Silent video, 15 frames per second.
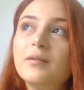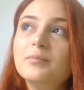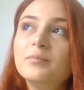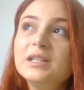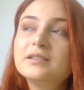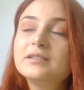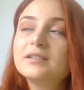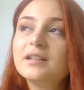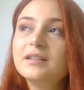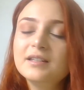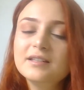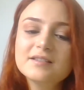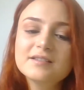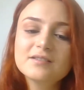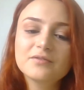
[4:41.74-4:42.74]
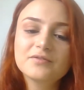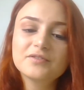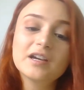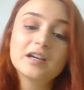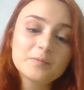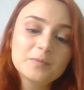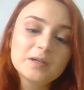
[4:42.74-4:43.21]
meet the needs of
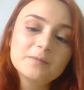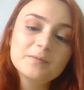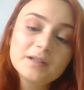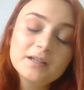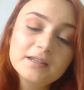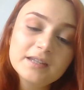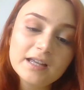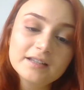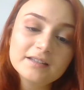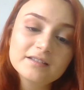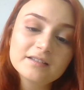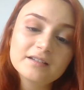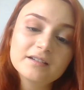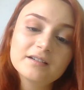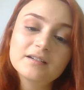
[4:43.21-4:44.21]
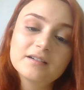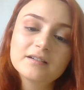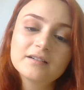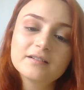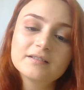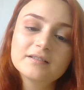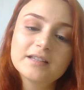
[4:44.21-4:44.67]
young people that
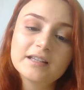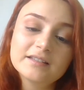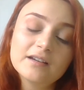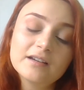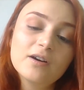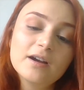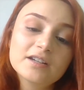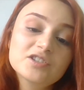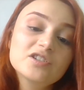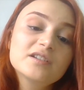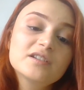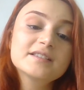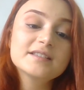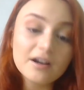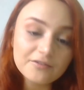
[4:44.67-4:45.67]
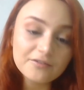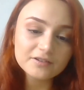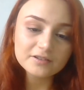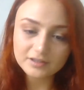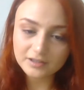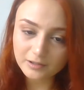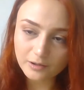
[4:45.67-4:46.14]
that actually
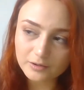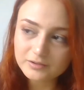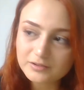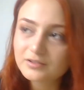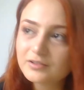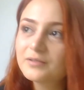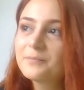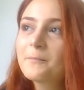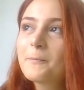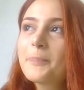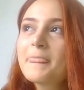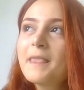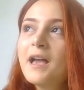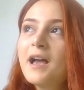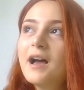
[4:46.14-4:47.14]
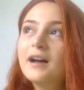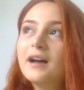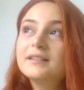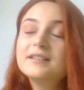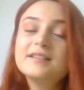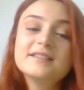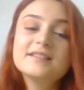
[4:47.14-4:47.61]
suffered a lot. Uh,
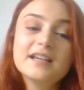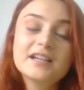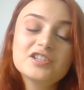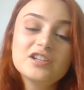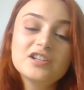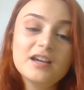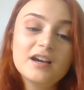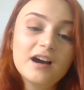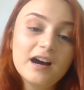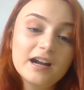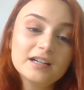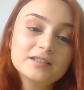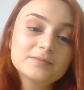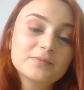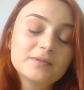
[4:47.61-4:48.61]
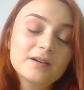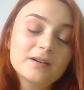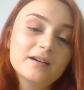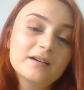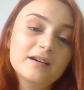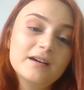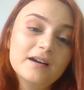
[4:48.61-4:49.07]
this is actually a hard
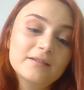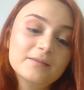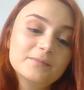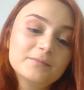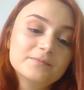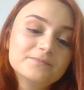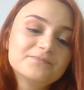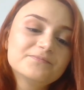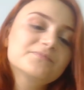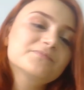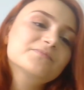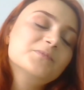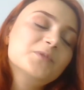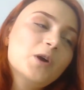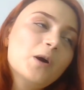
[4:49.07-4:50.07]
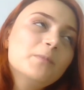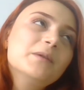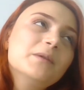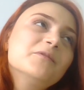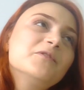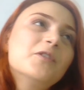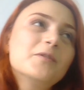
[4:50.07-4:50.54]
uh, mm,
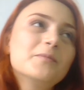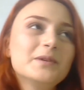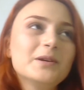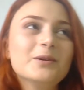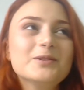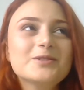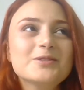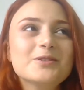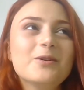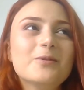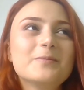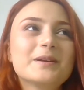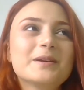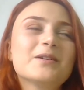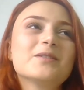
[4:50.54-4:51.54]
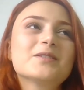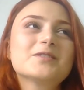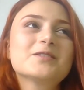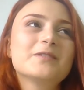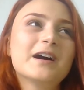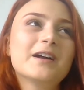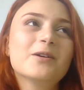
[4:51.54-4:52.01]
problem for me also
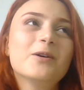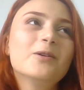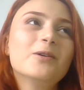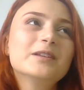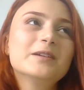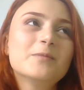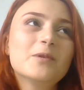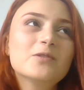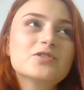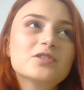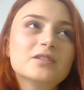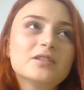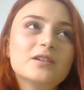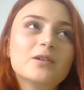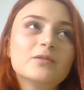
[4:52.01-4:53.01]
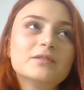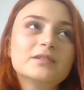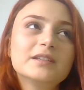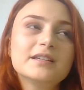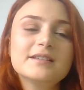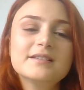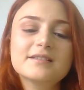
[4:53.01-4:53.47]
because we are all emotional on
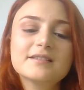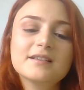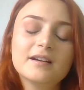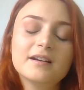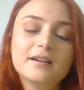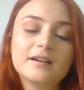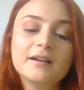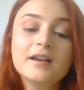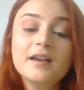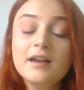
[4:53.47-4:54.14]
this, uh,